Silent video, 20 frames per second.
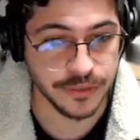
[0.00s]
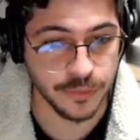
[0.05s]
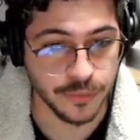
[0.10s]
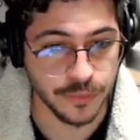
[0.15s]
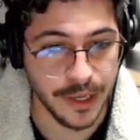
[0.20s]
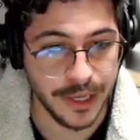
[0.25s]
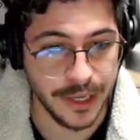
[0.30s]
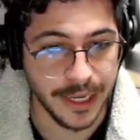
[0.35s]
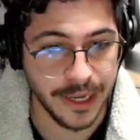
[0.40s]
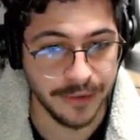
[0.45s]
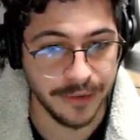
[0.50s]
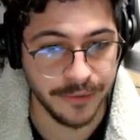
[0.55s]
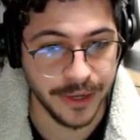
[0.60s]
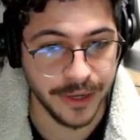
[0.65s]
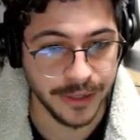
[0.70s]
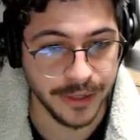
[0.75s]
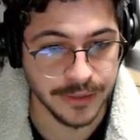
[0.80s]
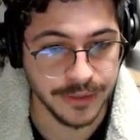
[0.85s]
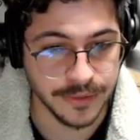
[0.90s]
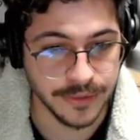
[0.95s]
one land,
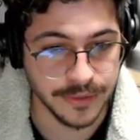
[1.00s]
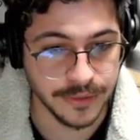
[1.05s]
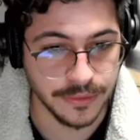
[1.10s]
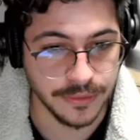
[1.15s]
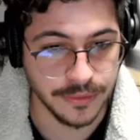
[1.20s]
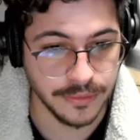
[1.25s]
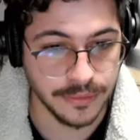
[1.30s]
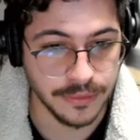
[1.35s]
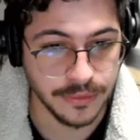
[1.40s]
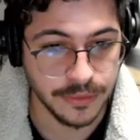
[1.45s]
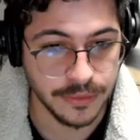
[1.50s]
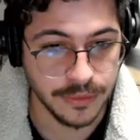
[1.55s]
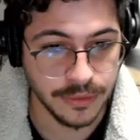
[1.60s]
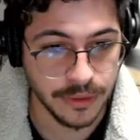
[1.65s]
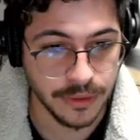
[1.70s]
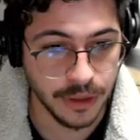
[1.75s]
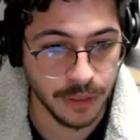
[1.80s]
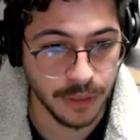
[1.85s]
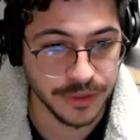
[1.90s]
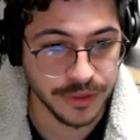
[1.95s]
right? So
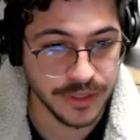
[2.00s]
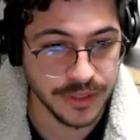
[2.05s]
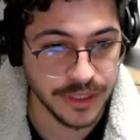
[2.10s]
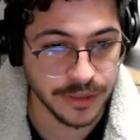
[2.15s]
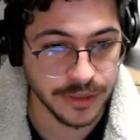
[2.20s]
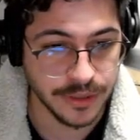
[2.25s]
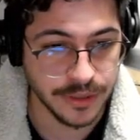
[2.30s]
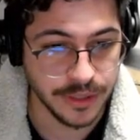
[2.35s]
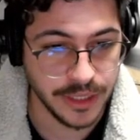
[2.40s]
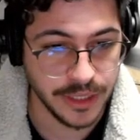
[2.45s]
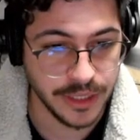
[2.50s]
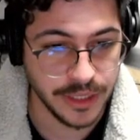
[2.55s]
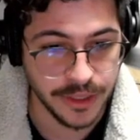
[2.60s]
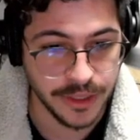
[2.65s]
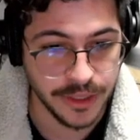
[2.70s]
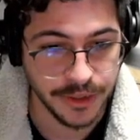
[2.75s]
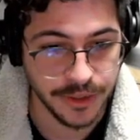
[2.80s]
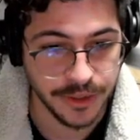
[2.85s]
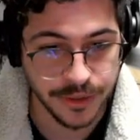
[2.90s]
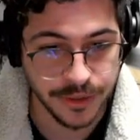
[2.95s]
up until
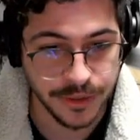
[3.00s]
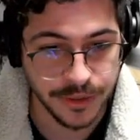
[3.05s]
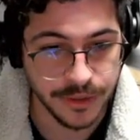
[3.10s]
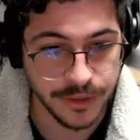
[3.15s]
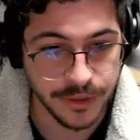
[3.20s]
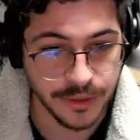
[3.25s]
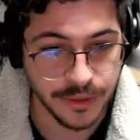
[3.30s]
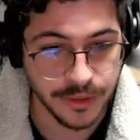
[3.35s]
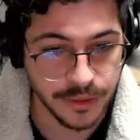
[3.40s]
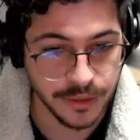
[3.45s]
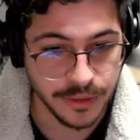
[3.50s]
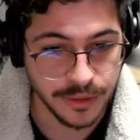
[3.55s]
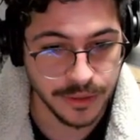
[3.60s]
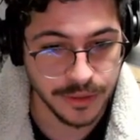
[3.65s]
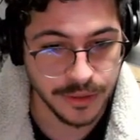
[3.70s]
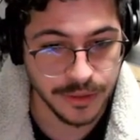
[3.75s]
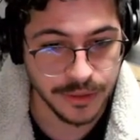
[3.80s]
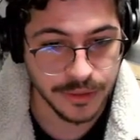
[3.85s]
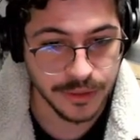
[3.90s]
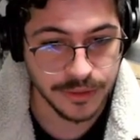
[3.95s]
here.
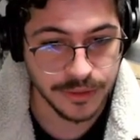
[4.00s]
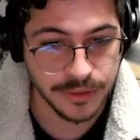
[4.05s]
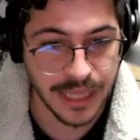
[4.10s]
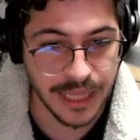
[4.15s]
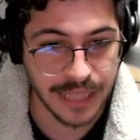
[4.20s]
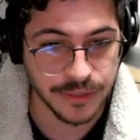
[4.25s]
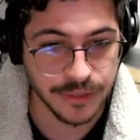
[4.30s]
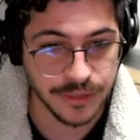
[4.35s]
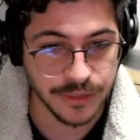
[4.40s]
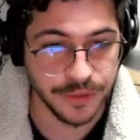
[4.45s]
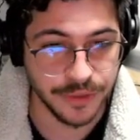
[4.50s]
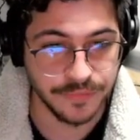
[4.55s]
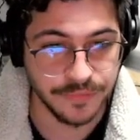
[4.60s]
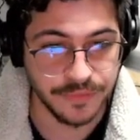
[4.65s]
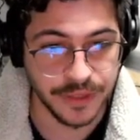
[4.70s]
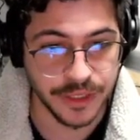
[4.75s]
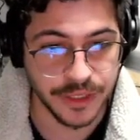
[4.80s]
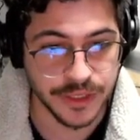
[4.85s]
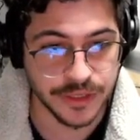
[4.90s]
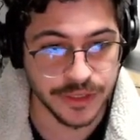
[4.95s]
So that's where it
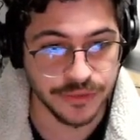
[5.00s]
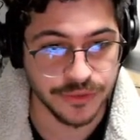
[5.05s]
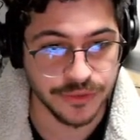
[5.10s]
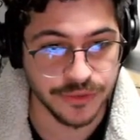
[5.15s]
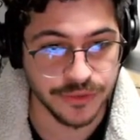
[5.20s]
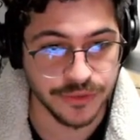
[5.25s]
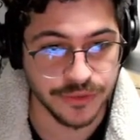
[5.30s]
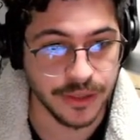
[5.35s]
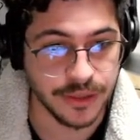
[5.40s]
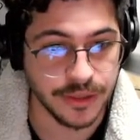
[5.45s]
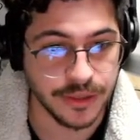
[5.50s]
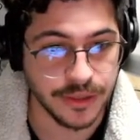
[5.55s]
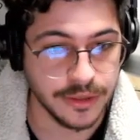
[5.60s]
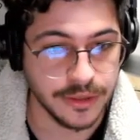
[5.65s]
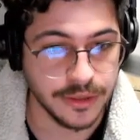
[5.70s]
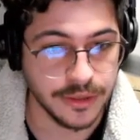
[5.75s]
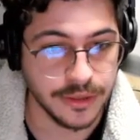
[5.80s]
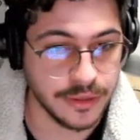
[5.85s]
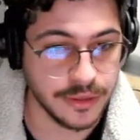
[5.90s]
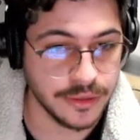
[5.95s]
finishes, right?
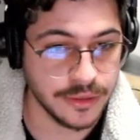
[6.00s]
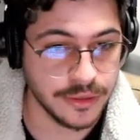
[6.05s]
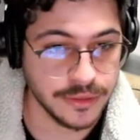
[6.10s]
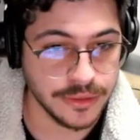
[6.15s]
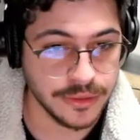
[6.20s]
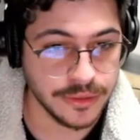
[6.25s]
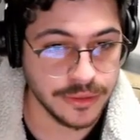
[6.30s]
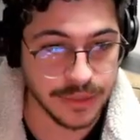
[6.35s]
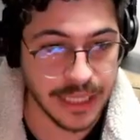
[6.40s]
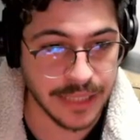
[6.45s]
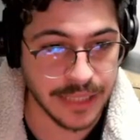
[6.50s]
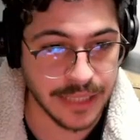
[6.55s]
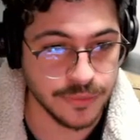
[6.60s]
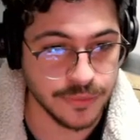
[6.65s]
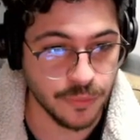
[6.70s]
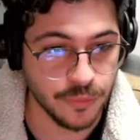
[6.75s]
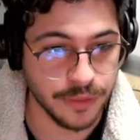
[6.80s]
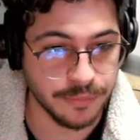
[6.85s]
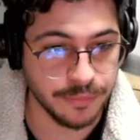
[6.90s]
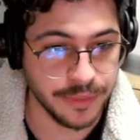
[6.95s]
So that's
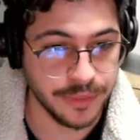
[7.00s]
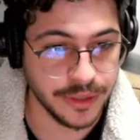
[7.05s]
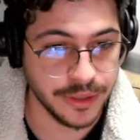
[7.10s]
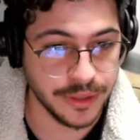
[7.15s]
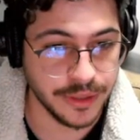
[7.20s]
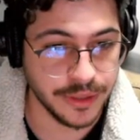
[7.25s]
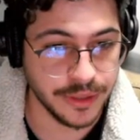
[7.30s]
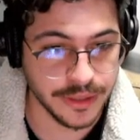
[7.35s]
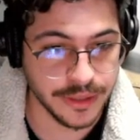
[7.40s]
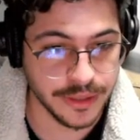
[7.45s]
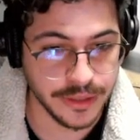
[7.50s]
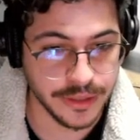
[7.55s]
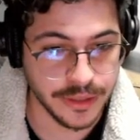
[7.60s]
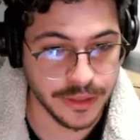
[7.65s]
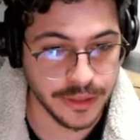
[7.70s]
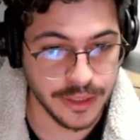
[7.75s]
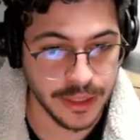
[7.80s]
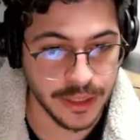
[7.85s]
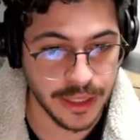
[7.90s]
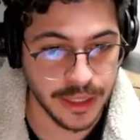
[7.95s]
one building,
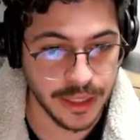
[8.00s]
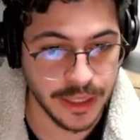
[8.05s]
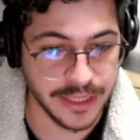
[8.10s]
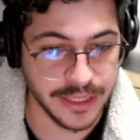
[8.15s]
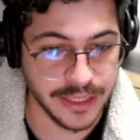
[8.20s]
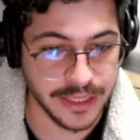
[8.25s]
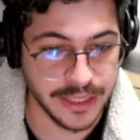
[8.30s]
and then